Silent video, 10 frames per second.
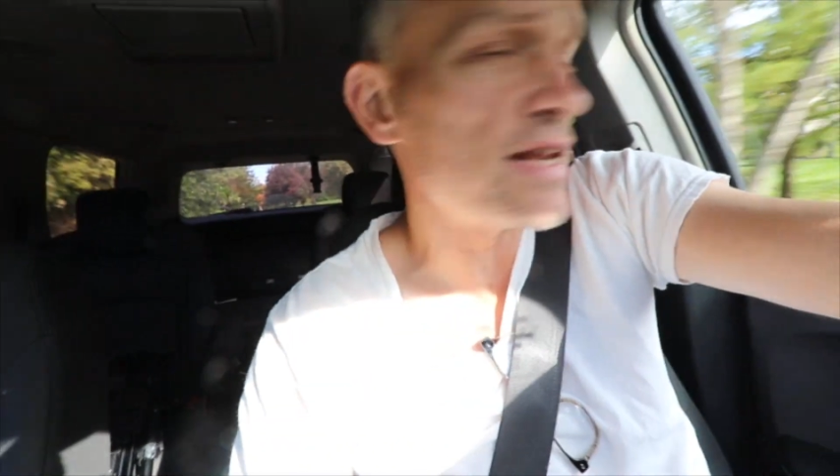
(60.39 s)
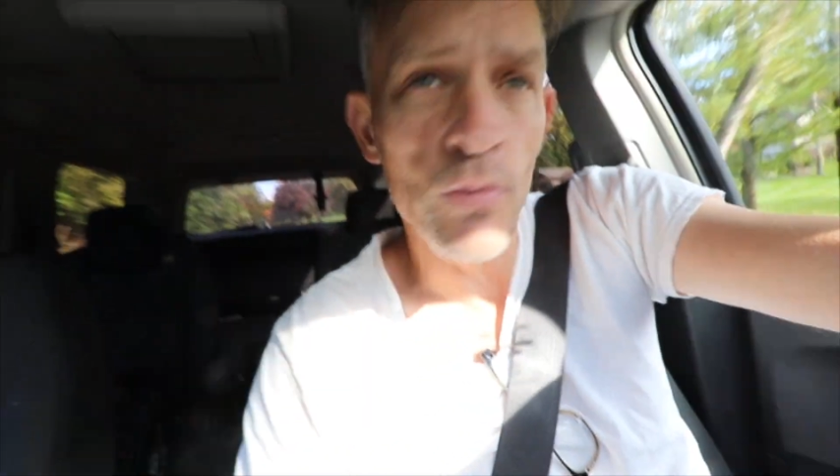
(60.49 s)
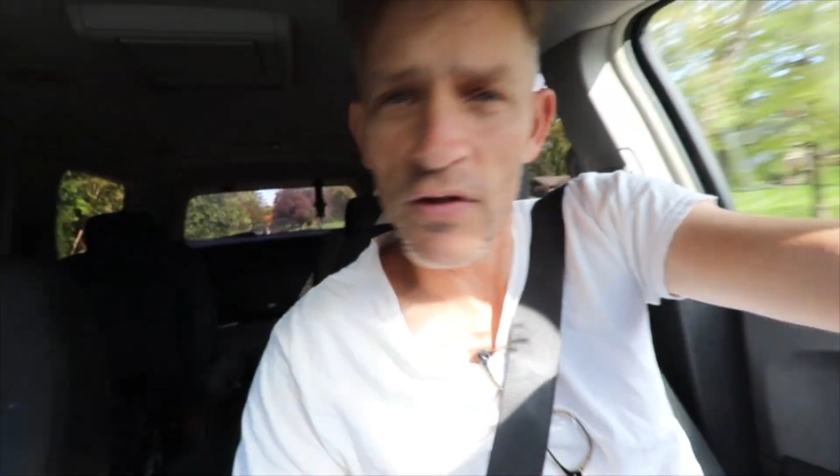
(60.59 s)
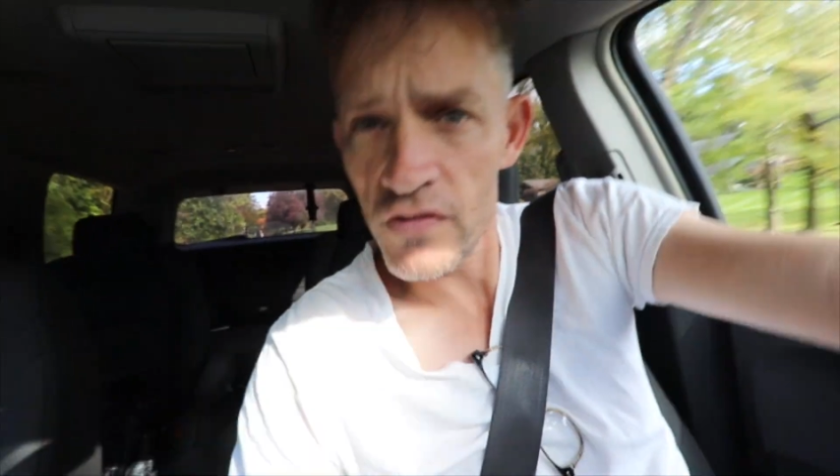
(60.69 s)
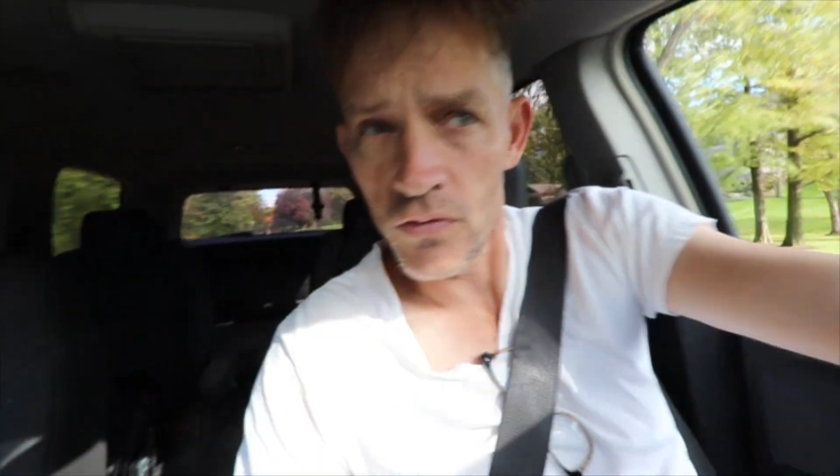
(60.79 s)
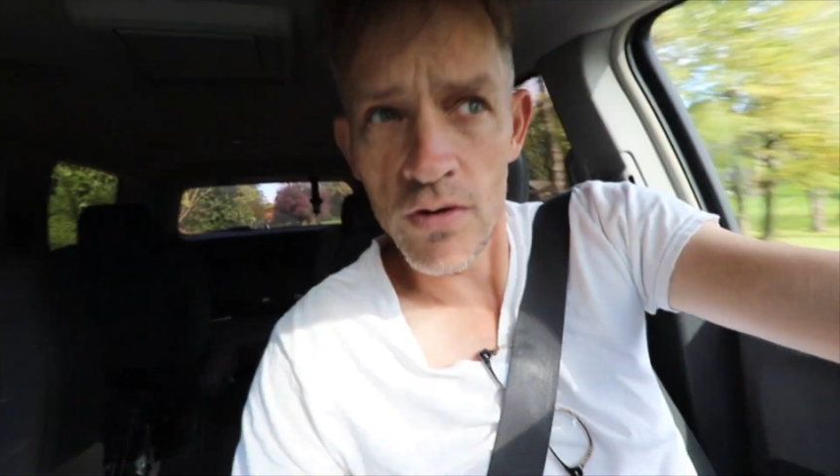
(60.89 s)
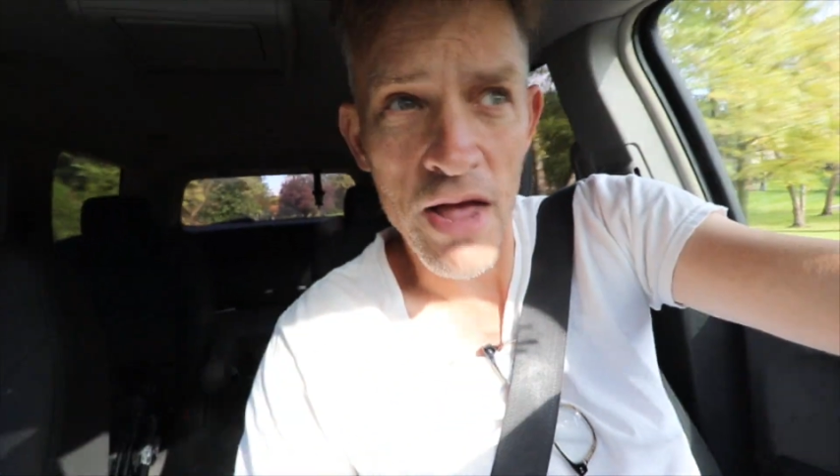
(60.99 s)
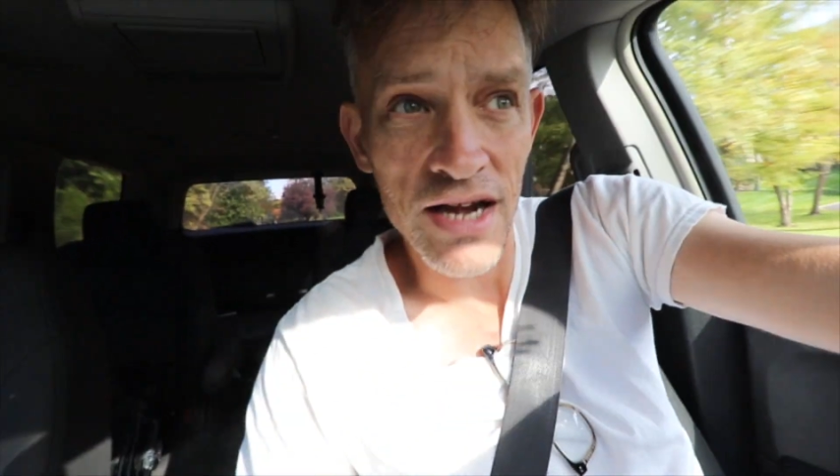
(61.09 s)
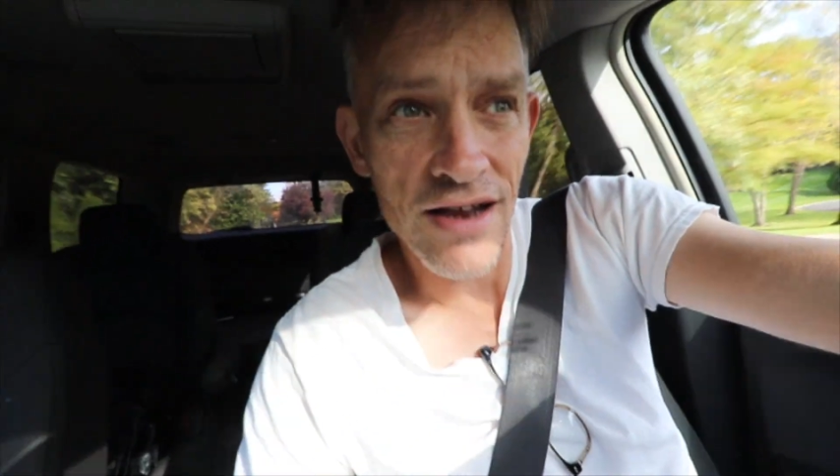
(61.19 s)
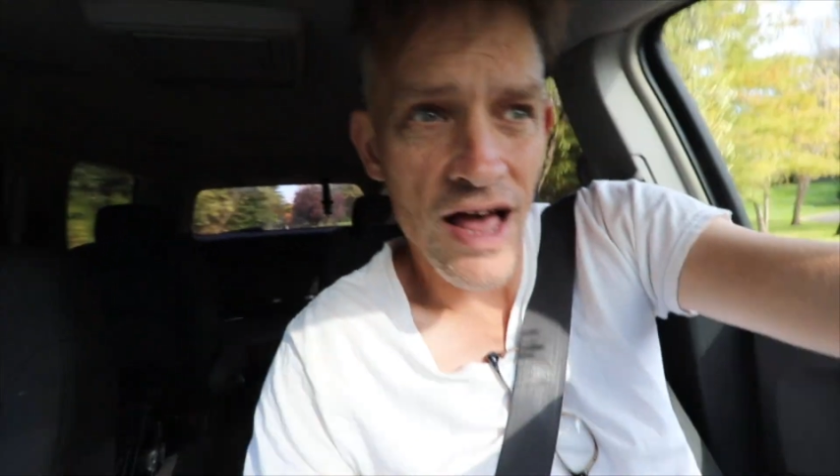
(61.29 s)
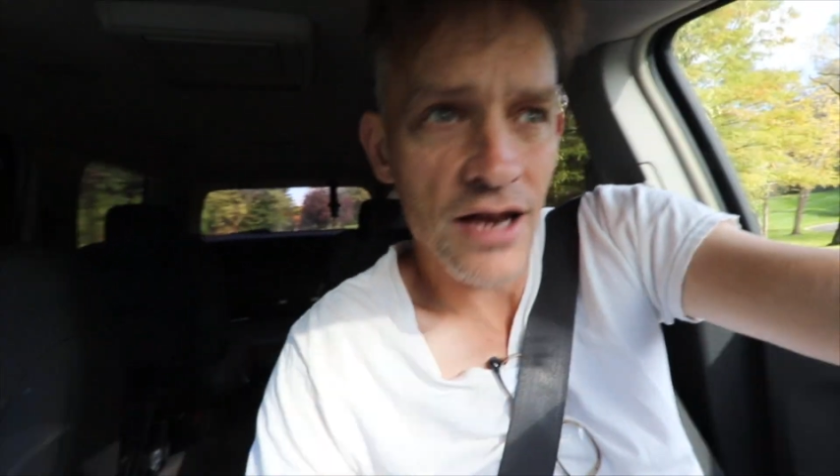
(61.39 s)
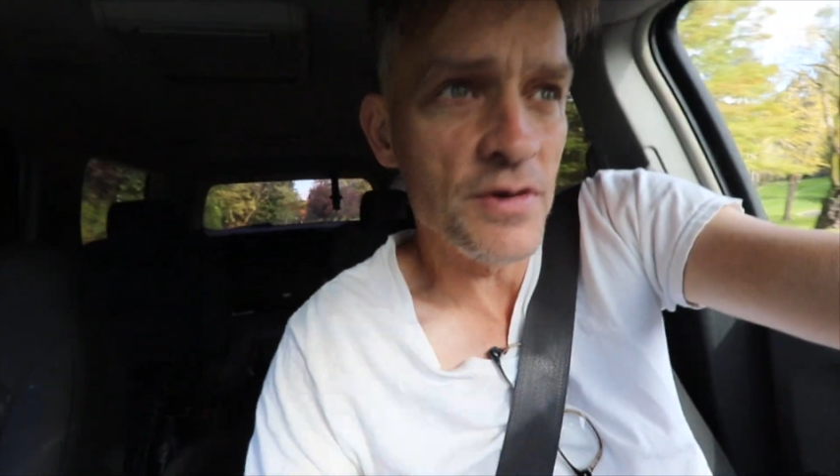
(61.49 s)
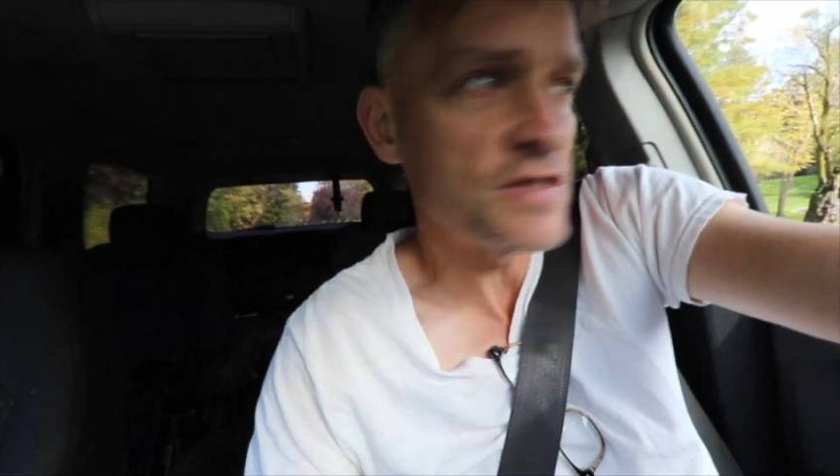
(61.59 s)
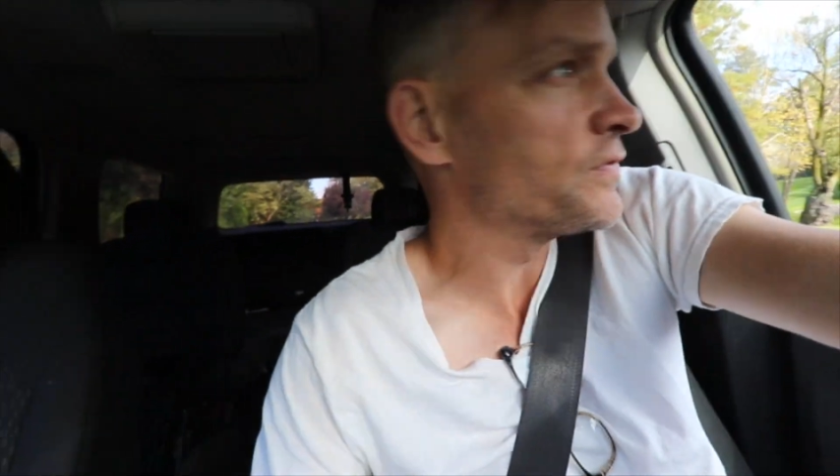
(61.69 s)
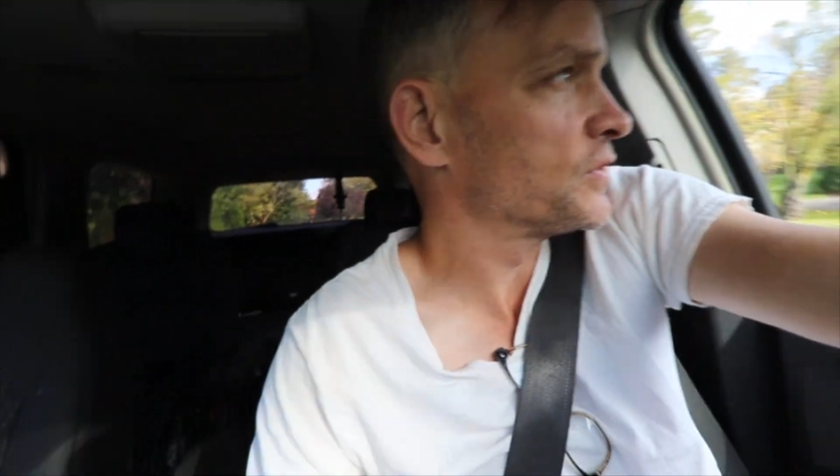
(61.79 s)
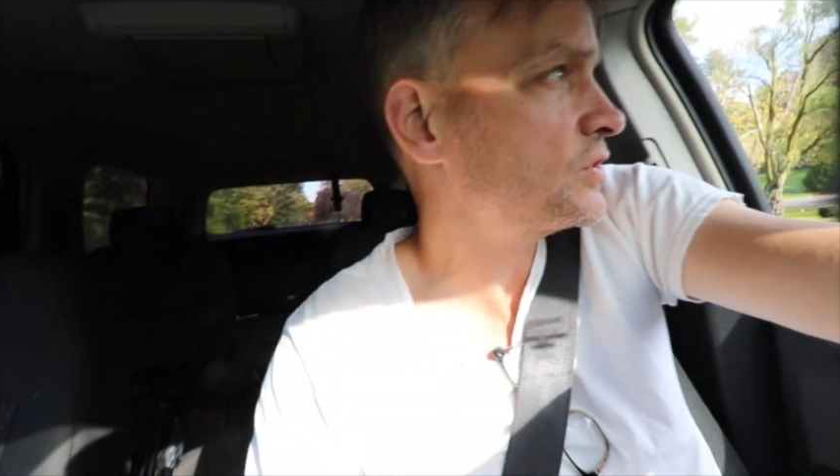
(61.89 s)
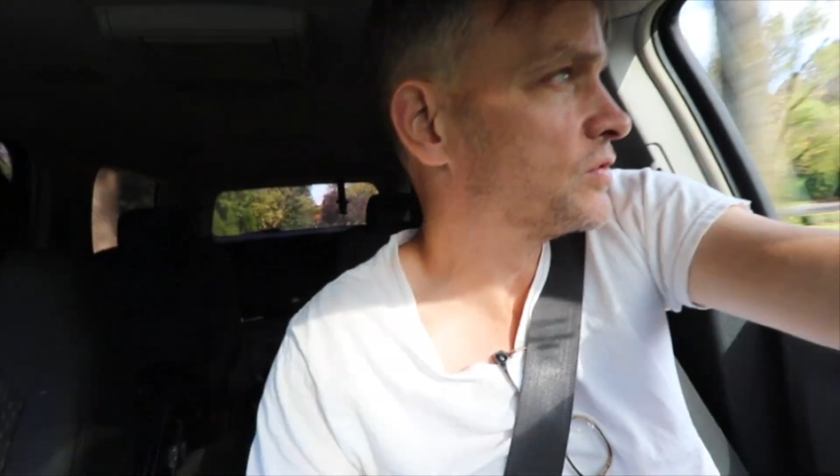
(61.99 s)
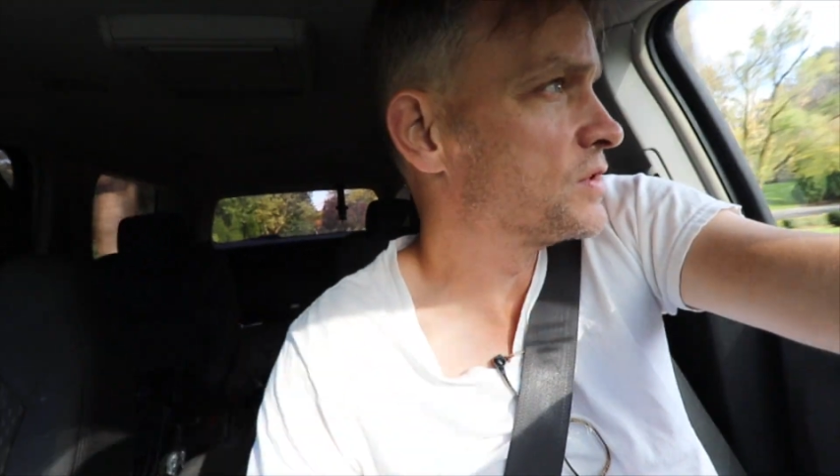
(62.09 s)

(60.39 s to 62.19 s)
He wants to remain anonymous for good